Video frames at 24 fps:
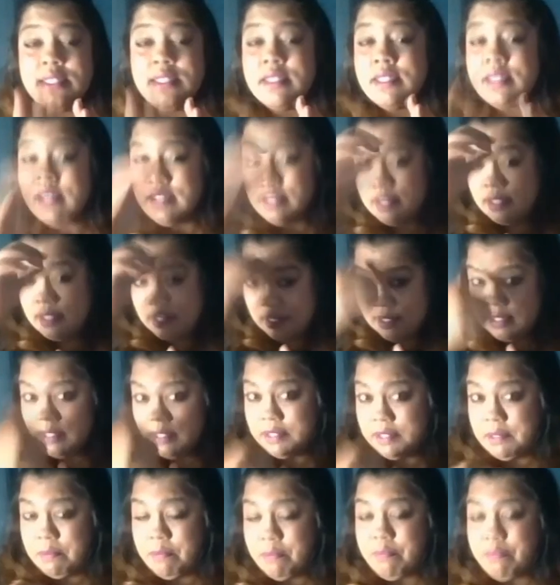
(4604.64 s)
space
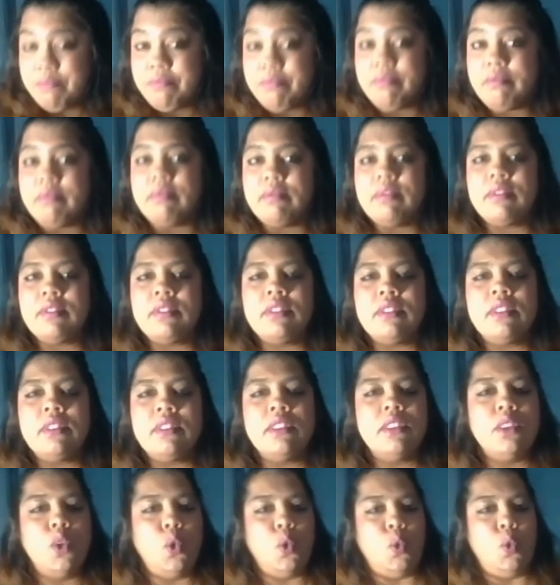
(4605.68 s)
for more
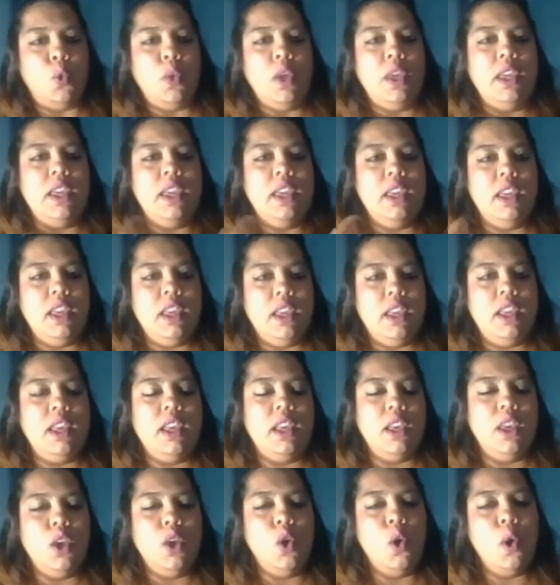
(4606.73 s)
and more
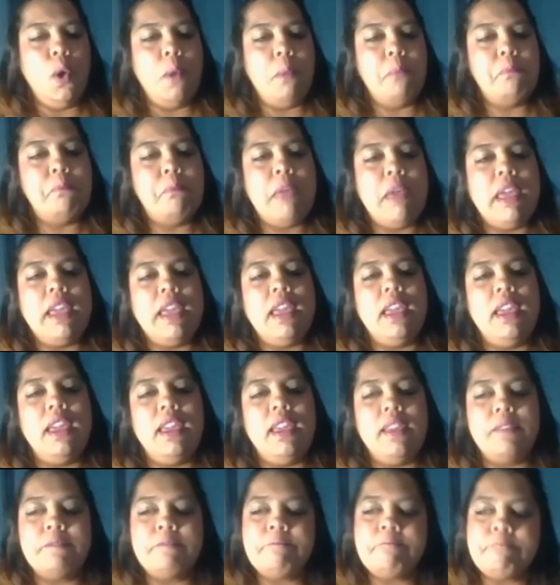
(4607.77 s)
goodness to
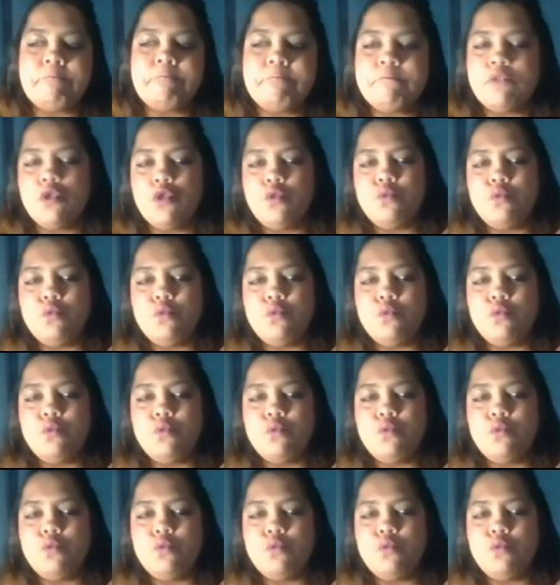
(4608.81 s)
fill it.